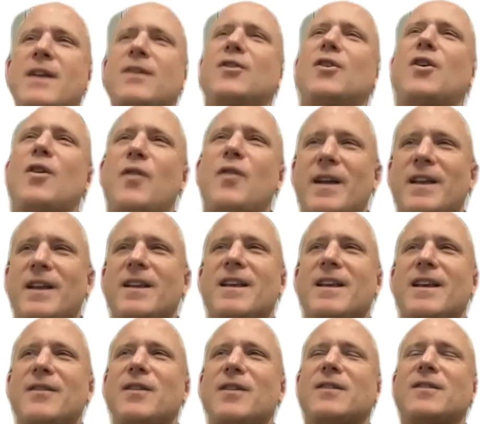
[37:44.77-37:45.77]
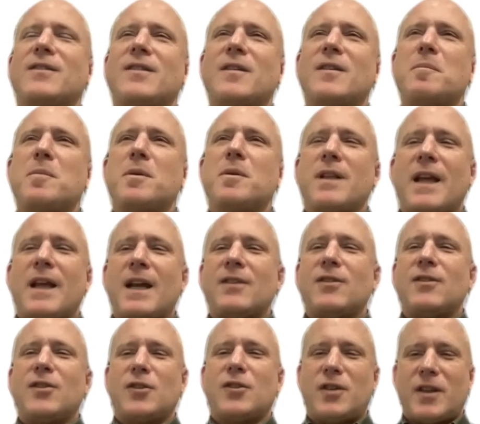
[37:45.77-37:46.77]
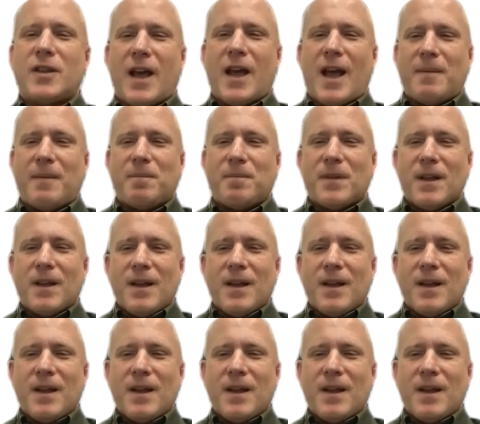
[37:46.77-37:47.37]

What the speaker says: don't know if I can give a simple answer to that.